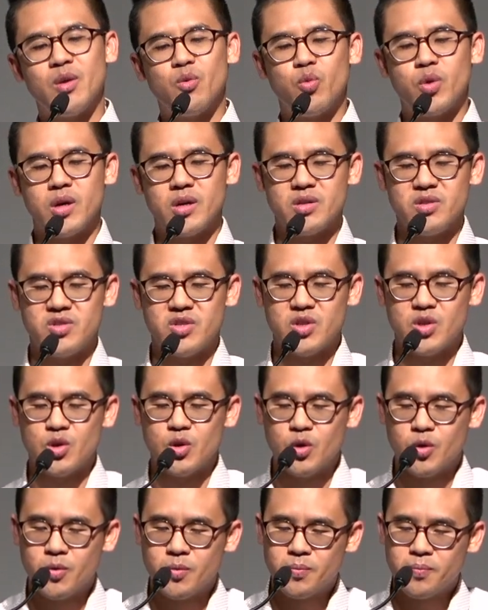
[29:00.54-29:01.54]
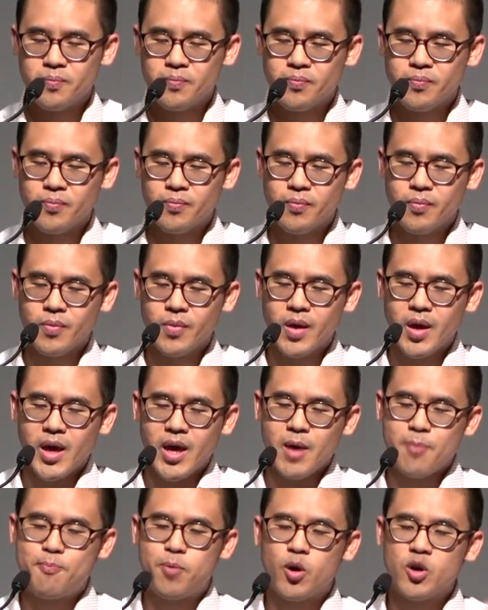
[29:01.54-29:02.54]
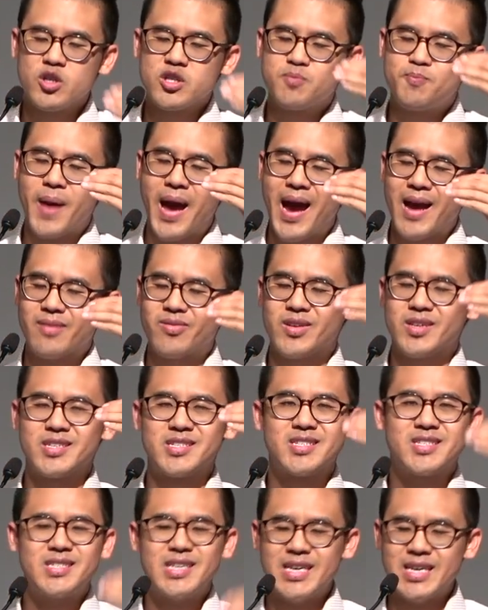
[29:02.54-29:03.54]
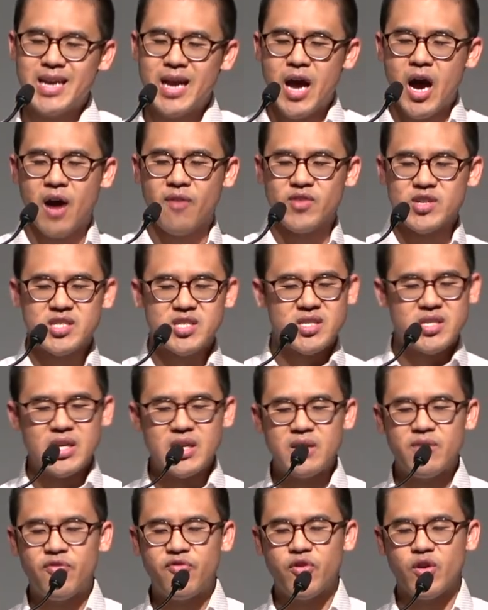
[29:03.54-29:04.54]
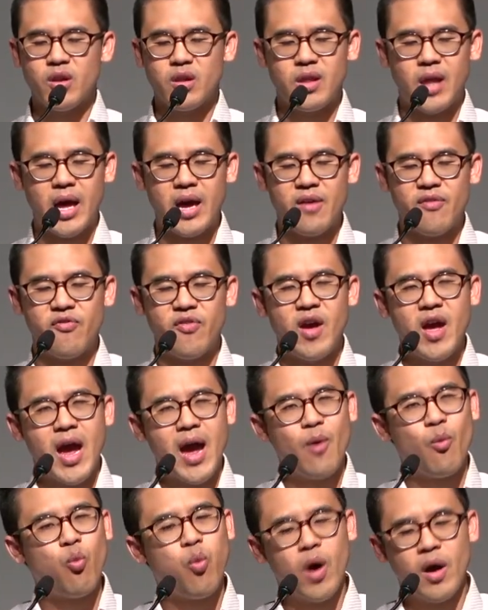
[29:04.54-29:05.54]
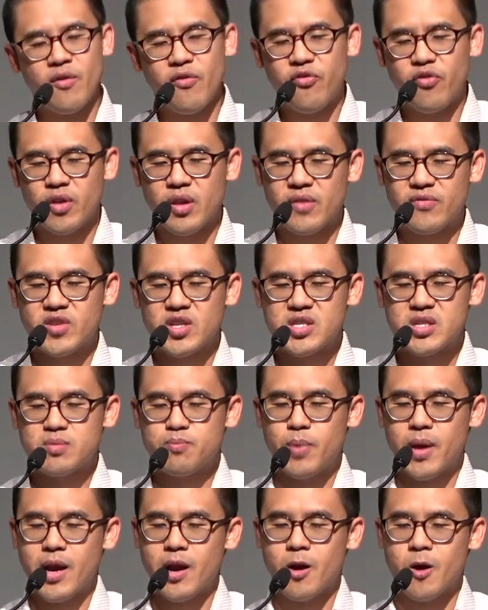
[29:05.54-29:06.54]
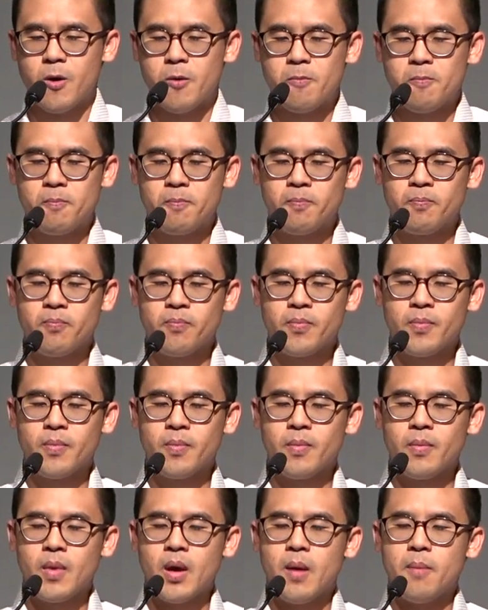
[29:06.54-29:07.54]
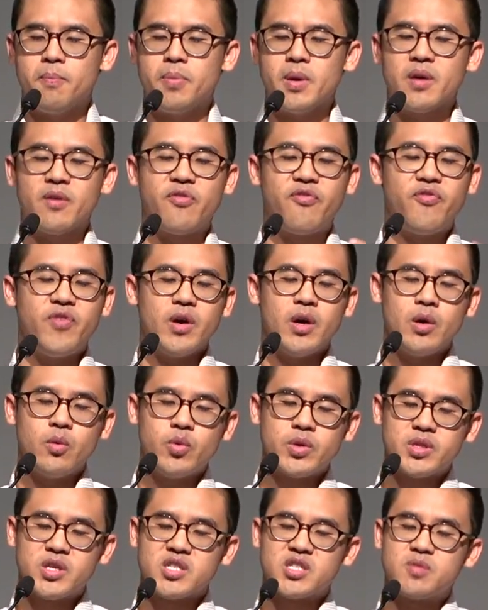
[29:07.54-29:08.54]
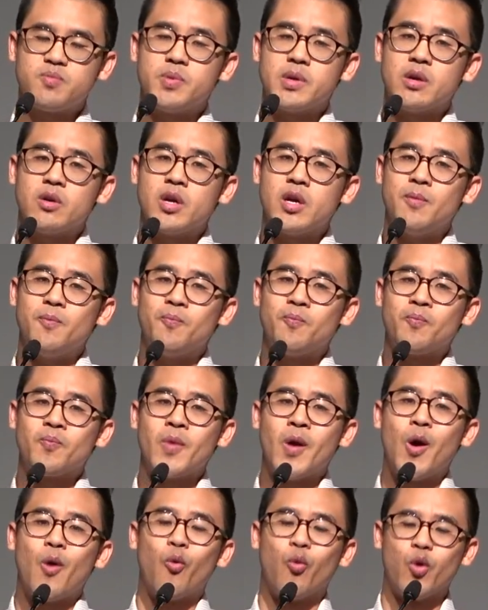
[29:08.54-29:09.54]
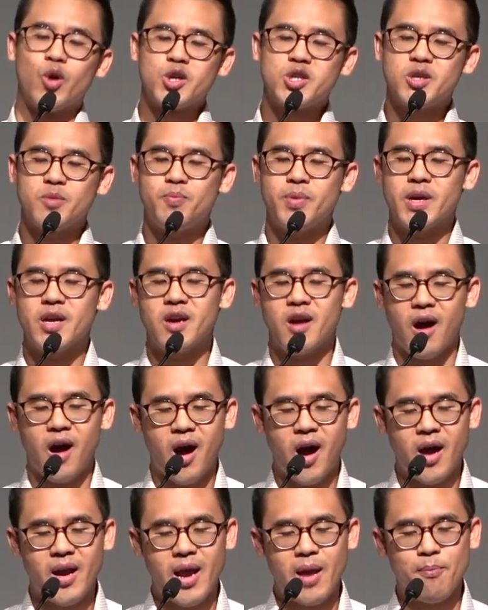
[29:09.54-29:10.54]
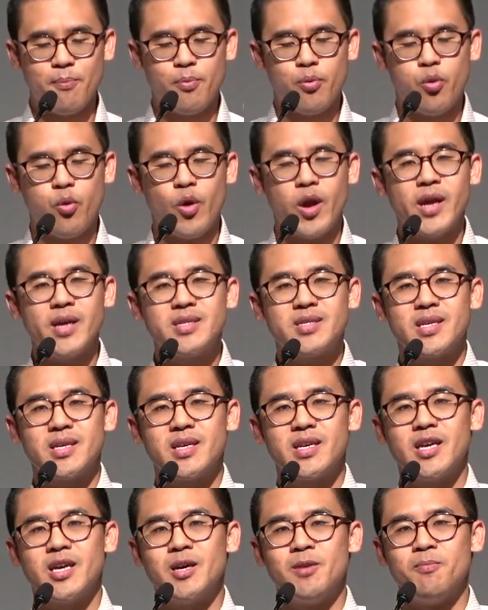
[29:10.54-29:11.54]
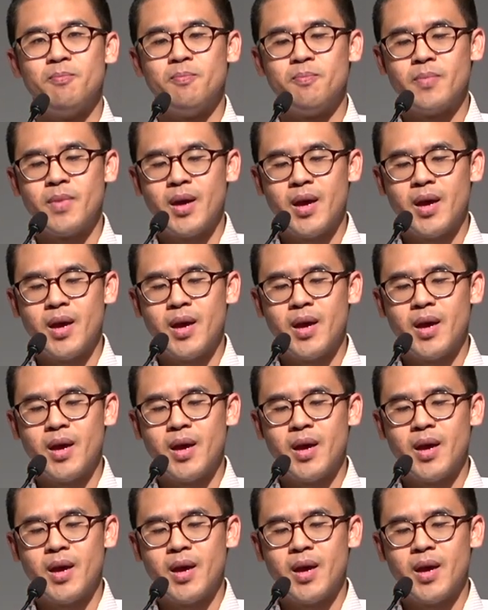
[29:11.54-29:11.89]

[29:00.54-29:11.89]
will do. It pulls back the deceit of a sinful life and one full of despair. Being filled with the Spirit, worshiping God and praising him